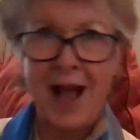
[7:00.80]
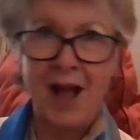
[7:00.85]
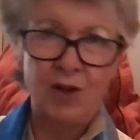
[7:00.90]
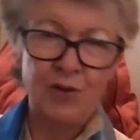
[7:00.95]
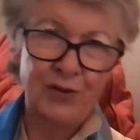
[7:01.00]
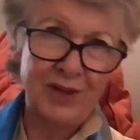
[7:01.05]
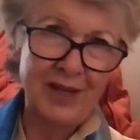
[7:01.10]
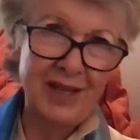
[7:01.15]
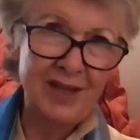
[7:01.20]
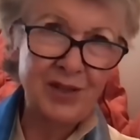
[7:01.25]

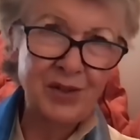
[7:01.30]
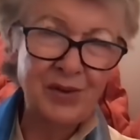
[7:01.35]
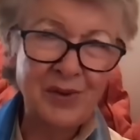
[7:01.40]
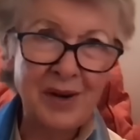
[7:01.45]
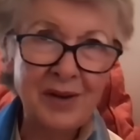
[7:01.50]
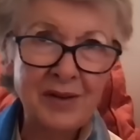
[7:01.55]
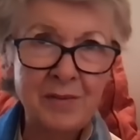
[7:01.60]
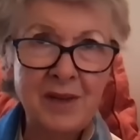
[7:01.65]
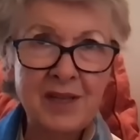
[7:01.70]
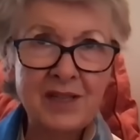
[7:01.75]
out these
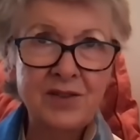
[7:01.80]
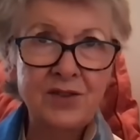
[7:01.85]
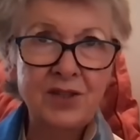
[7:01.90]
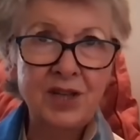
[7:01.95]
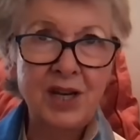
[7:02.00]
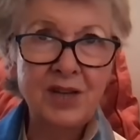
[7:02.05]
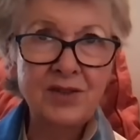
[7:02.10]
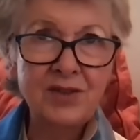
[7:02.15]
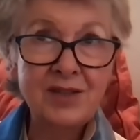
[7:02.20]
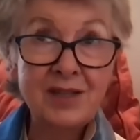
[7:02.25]
coronal mass
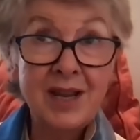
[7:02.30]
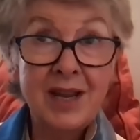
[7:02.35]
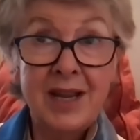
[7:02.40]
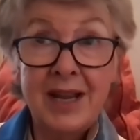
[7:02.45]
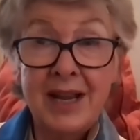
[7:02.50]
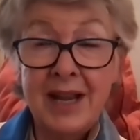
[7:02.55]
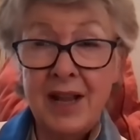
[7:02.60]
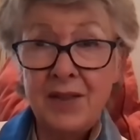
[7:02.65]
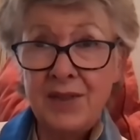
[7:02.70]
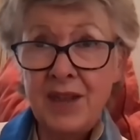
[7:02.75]
ejections.
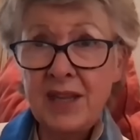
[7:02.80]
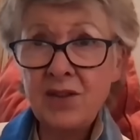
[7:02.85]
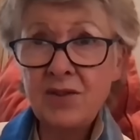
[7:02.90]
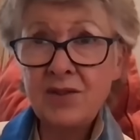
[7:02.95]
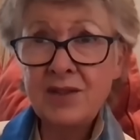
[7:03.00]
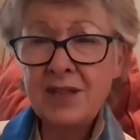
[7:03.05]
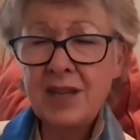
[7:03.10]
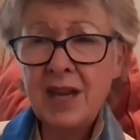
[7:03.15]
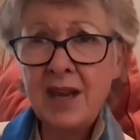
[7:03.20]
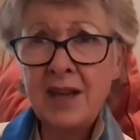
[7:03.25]
They
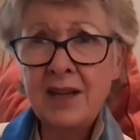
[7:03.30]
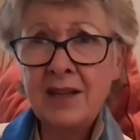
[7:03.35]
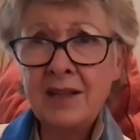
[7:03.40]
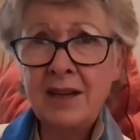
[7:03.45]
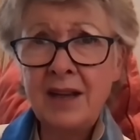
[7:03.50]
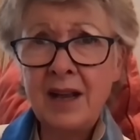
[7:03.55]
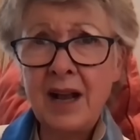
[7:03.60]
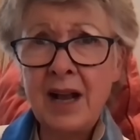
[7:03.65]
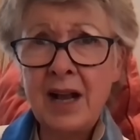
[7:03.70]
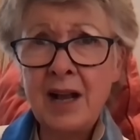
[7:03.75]

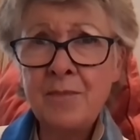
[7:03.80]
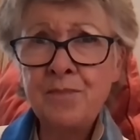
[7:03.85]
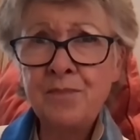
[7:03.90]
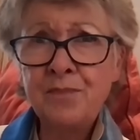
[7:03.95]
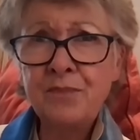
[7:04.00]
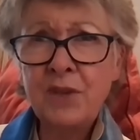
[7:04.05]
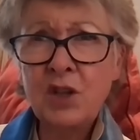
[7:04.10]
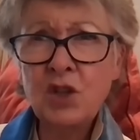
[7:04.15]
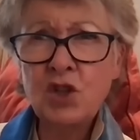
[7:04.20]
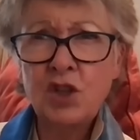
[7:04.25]
contain
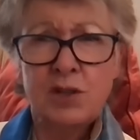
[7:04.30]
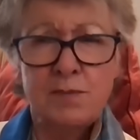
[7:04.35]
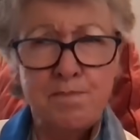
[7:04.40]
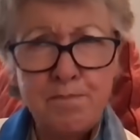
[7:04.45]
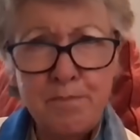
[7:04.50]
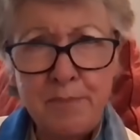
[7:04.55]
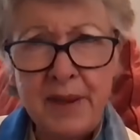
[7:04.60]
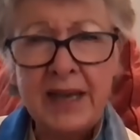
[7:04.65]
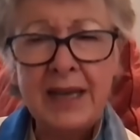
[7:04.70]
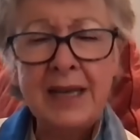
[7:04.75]
just
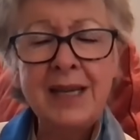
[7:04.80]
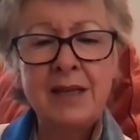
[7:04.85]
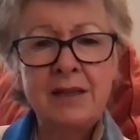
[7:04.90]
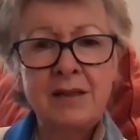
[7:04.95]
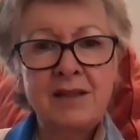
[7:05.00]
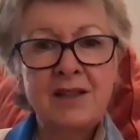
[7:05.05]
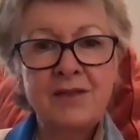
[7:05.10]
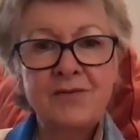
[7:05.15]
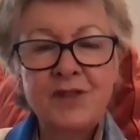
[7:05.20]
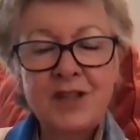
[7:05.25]

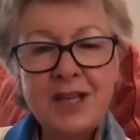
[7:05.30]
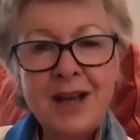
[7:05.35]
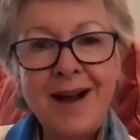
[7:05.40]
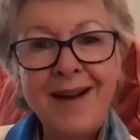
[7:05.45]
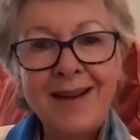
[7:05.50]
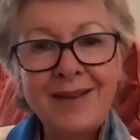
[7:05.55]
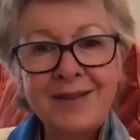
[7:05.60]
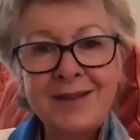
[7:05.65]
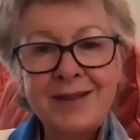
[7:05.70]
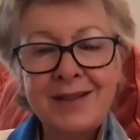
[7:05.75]
billions of
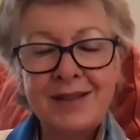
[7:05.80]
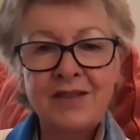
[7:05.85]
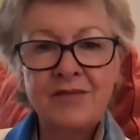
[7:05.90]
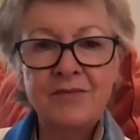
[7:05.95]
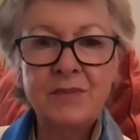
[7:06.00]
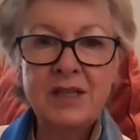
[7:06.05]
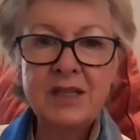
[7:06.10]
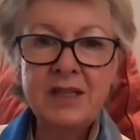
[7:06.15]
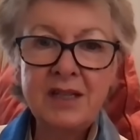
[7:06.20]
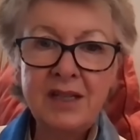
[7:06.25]
tons of
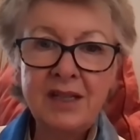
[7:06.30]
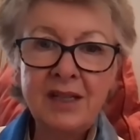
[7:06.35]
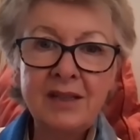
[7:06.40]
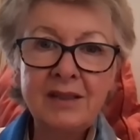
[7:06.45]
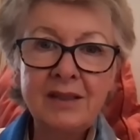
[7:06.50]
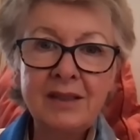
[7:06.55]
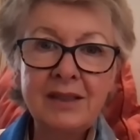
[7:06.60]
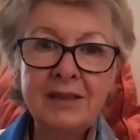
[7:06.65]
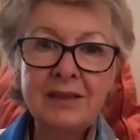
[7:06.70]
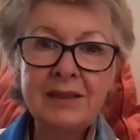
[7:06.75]

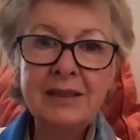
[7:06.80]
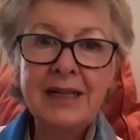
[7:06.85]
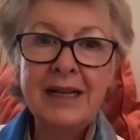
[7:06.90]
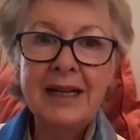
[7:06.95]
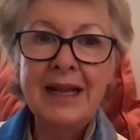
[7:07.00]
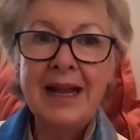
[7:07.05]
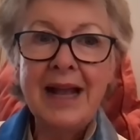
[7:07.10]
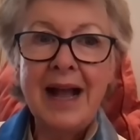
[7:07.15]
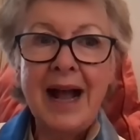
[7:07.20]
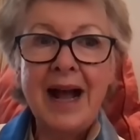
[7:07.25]
material,
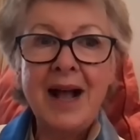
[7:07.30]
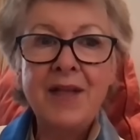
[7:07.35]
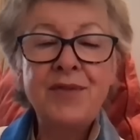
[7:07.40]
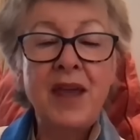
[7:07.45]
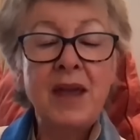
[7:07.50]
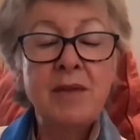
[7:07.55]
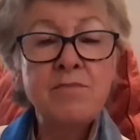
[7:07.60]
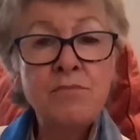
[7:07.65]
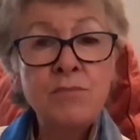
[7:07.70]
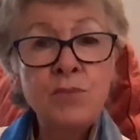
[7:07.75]
and
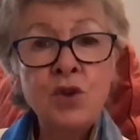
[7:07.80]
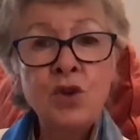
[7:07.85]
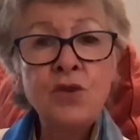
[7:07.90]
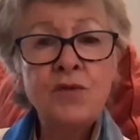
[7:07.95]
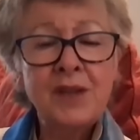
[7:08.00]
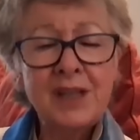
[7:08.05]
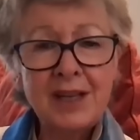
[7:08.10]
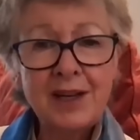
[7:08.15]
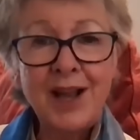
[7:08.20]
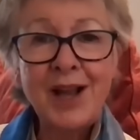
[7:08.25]
they're
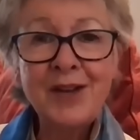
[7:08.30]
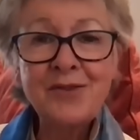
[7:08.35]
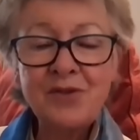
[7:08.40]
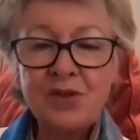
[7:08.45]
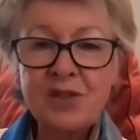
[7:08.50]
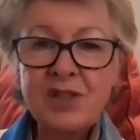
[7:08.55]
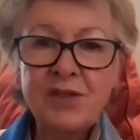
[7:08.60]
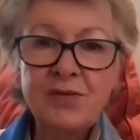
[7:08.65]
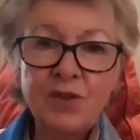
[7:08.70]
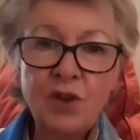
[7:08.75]
moving at
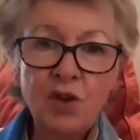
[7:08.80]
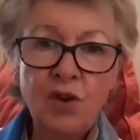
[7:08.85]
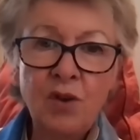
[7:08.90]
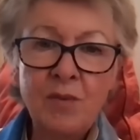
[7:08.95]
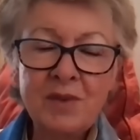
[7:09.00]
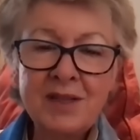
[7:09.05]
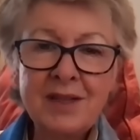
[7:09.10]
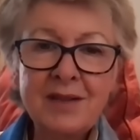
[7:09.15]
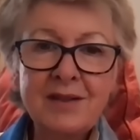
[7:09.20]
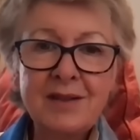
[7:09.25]
hundreds of
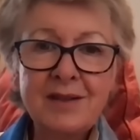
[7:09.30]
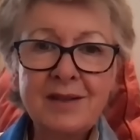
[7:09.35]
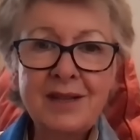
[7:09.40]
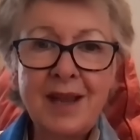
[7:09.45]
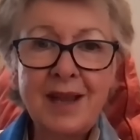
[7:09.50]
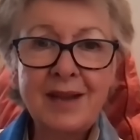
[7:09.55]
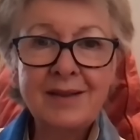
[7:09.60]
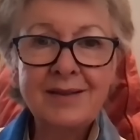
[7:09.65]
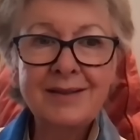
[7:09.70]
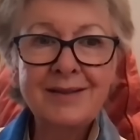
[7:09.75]
kilometers a
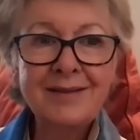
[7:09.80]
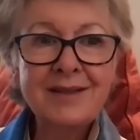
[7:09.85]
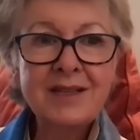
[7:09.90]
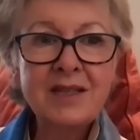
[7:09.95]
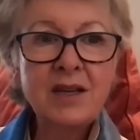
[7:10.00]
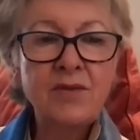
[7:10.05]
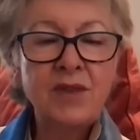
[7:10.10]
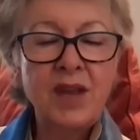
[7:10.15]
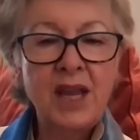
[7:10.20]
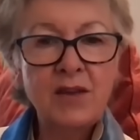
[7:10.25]
second.
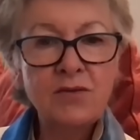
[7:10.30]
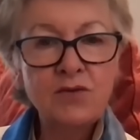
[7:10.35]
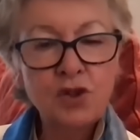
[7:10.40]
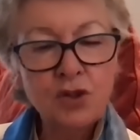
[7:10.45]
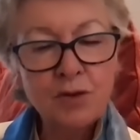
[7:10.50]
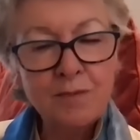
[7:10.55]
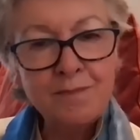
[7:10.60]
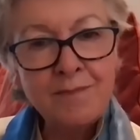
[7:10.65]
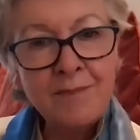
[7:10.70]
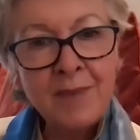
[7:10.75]
So they have
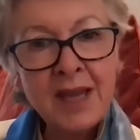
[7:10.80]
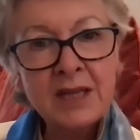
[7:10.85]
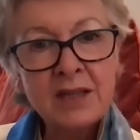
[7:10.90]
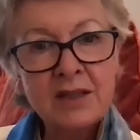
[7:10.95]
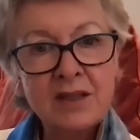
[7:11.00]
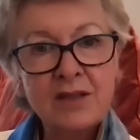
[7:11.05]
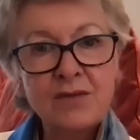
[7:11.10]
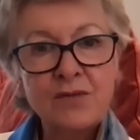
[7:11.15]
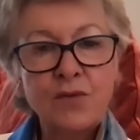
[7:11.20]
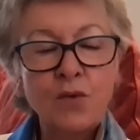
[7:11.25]

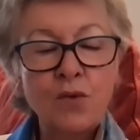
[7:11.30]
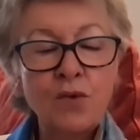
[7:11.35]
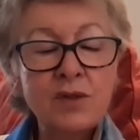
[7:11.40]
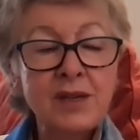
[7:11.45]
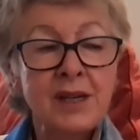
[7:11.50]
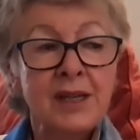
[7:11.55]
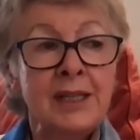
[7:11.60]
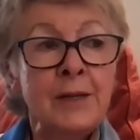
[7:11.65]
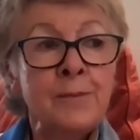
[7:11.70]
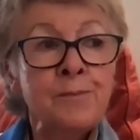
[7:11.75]
tremendous
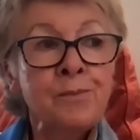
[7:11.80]
force.